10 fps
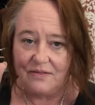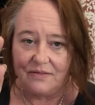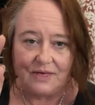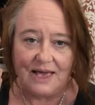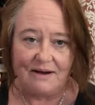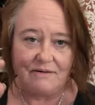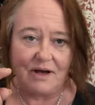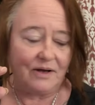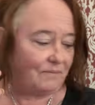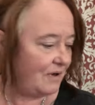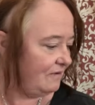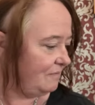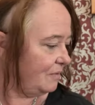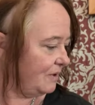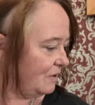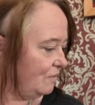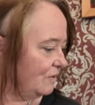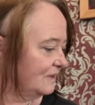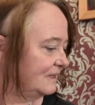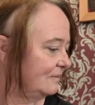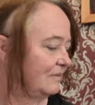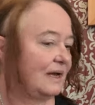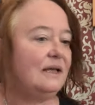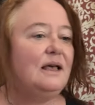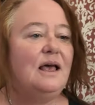I've probably got one somewhere.